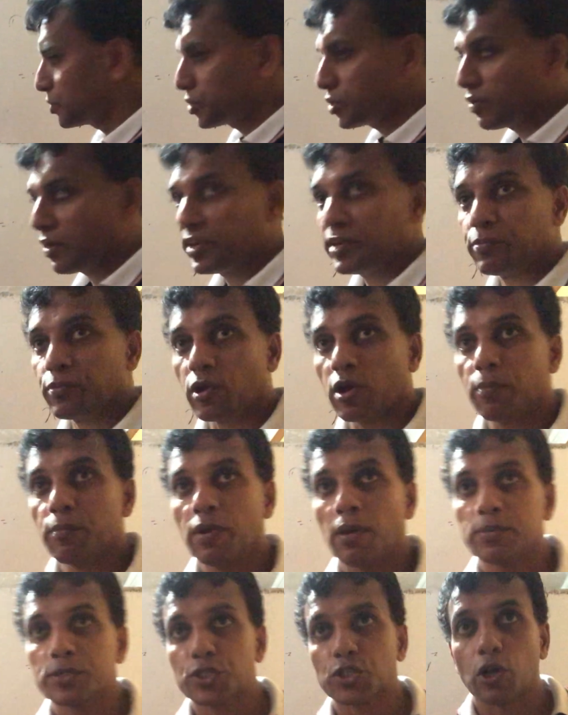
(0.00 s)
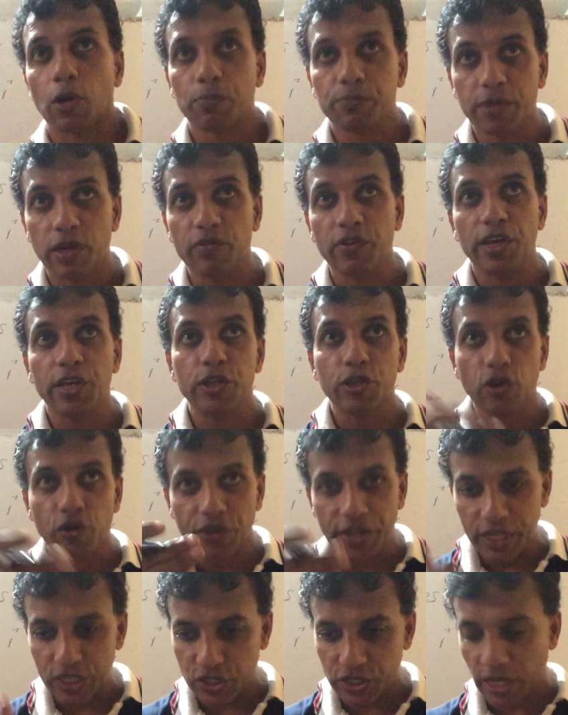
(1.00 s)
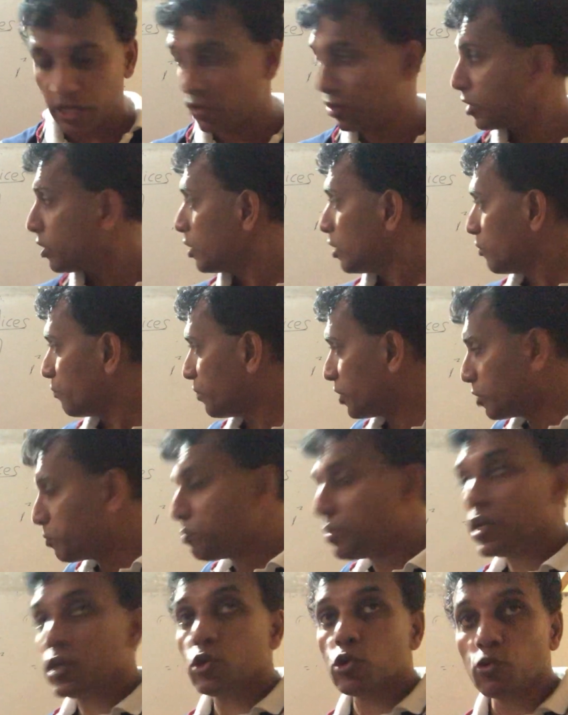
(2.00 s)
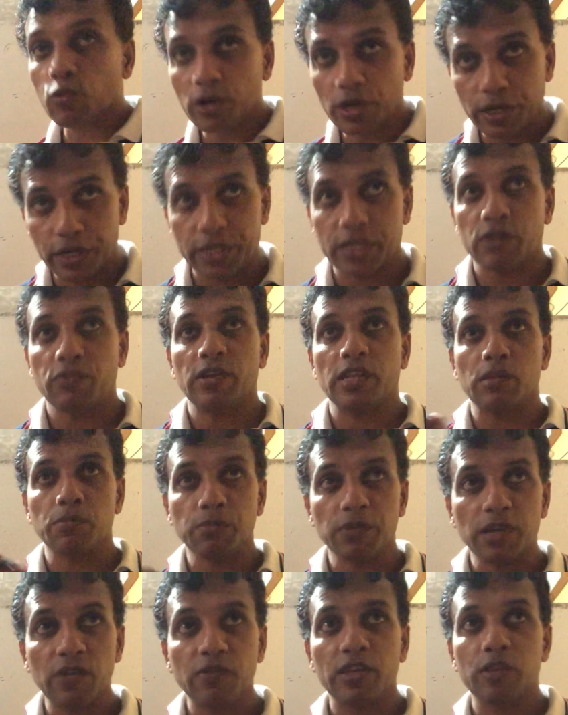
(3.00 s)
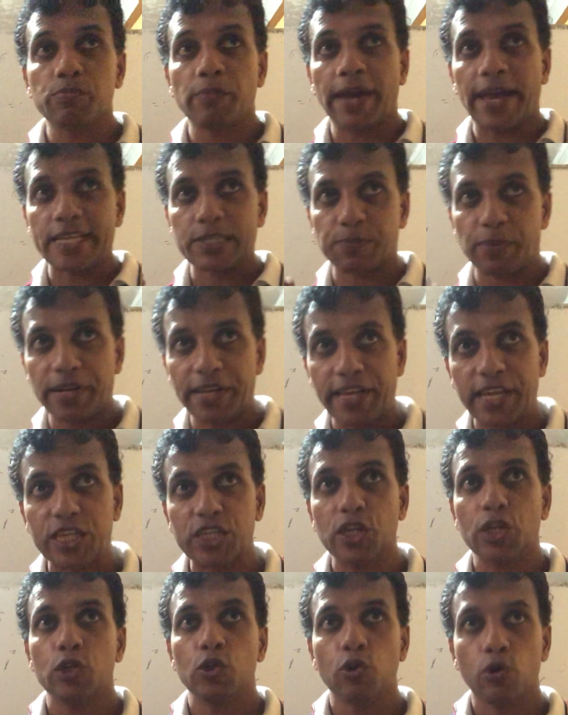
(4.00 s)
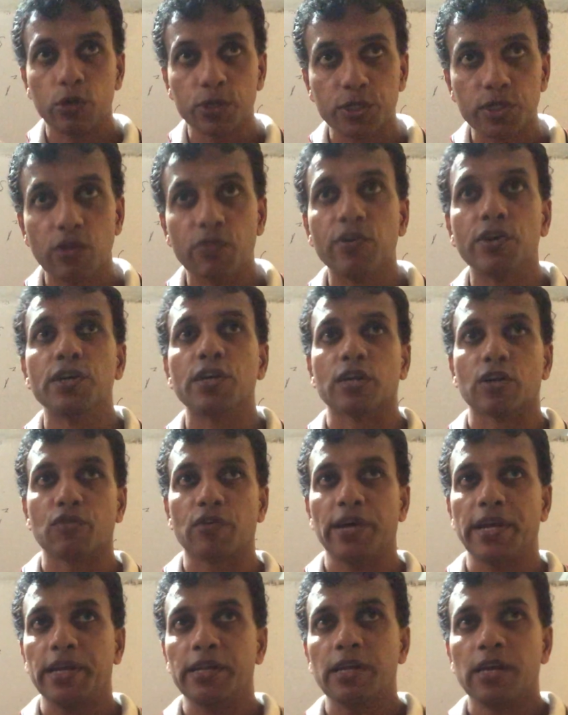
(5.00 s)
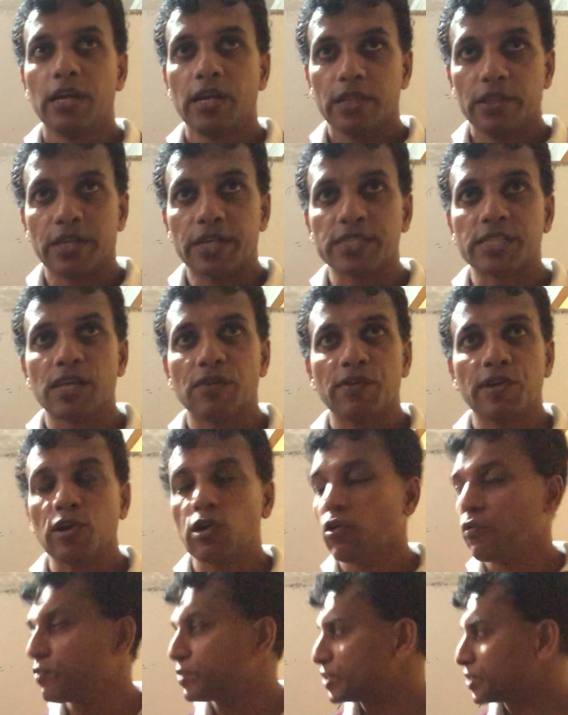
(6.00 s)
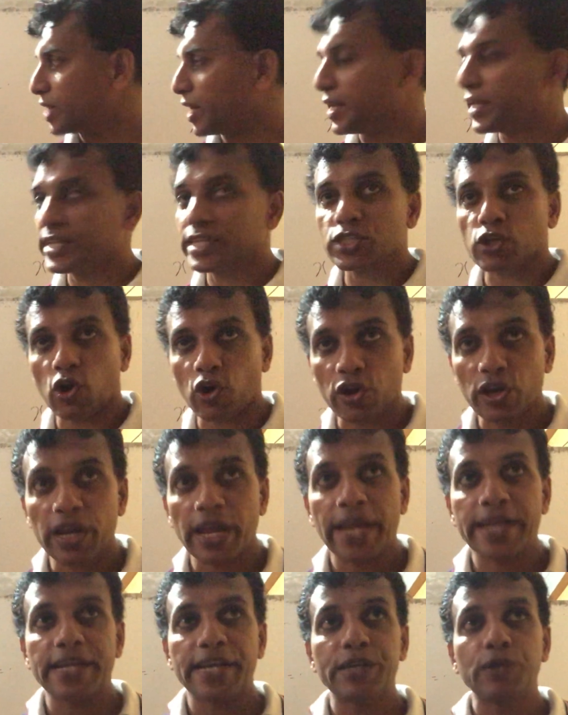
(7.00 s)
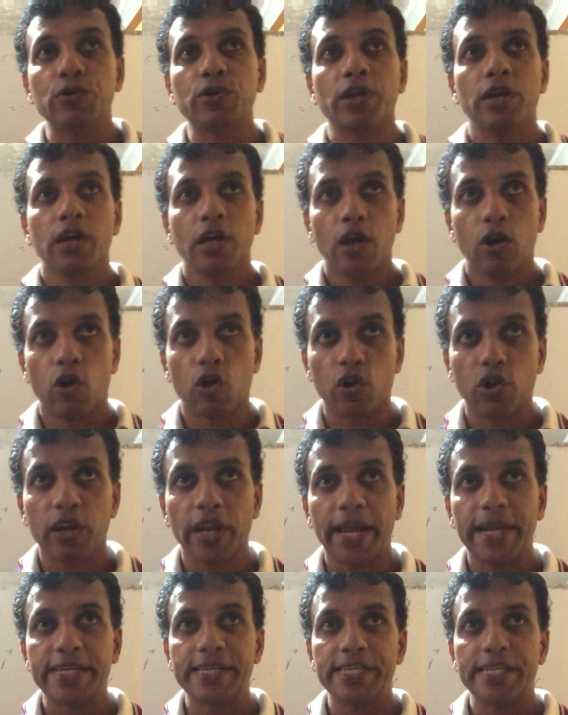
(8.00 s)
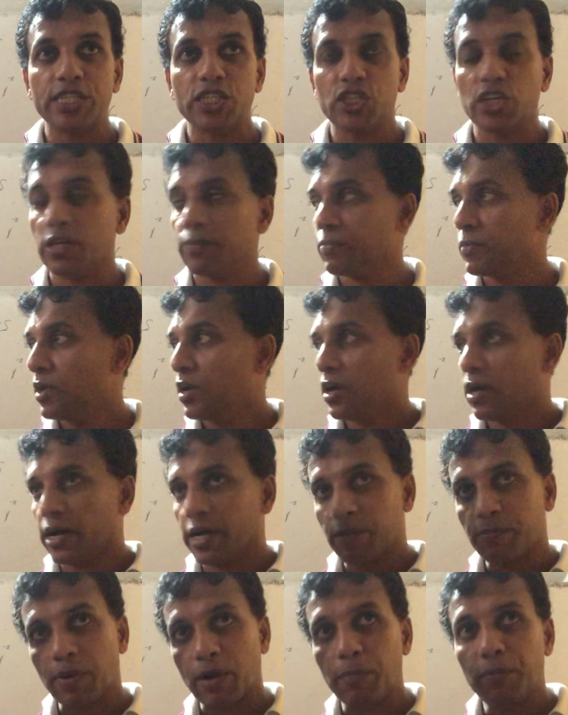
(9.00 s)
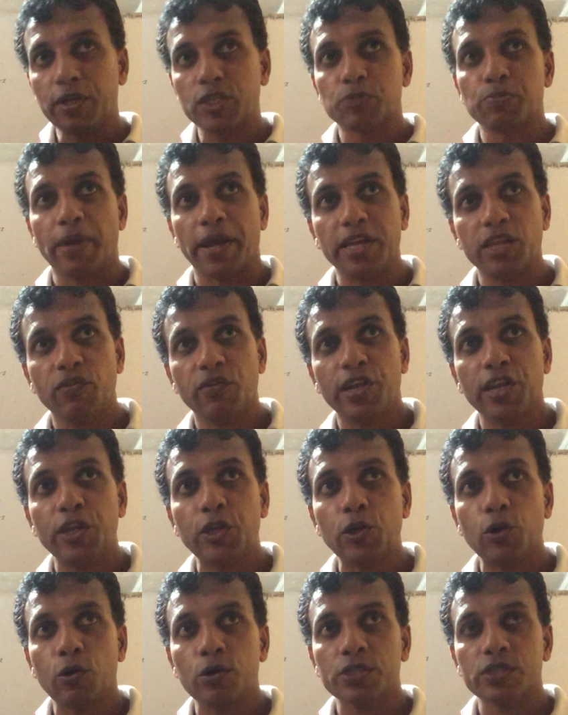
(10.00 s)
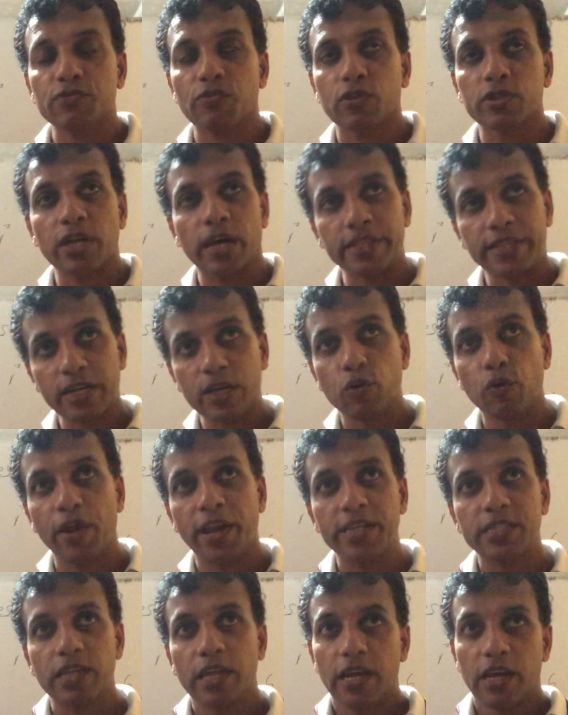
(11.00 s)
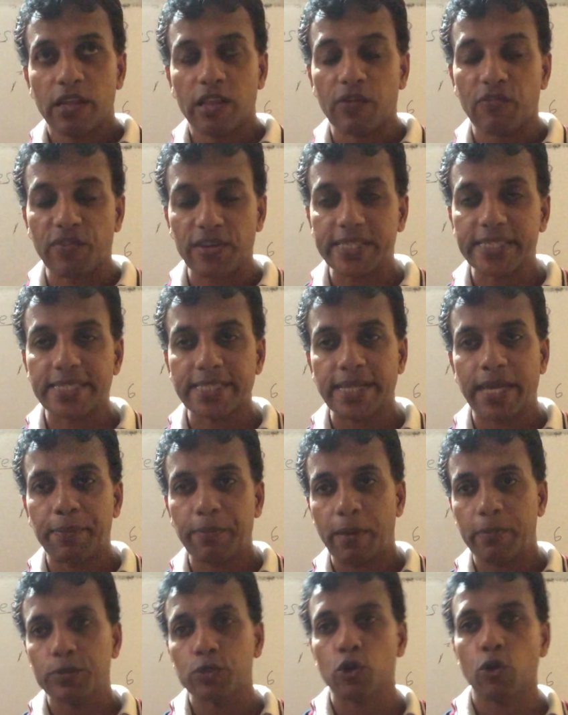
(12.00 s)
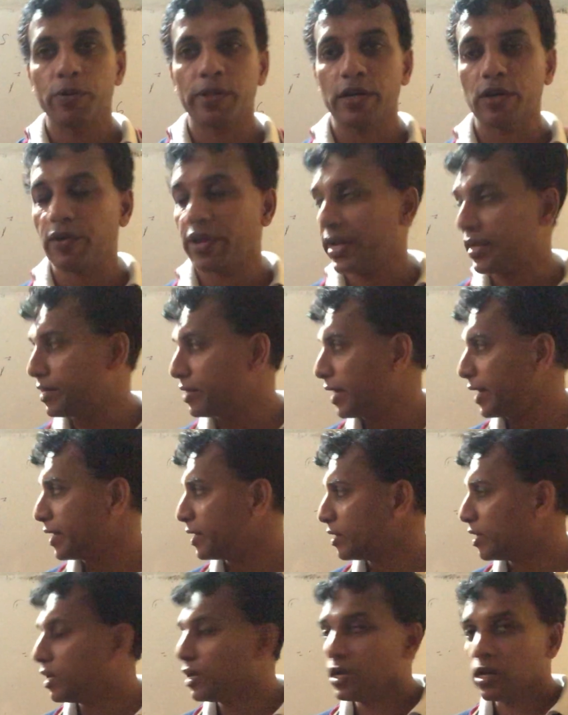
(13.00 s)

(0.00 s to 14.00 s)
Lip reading: So any problem, stop the video, recheck. With me you work, with me, with my explanation you also work, right? That's the way of studying is online teaching. I publish many videos for the other grades. The first time I'm showing the grade 9.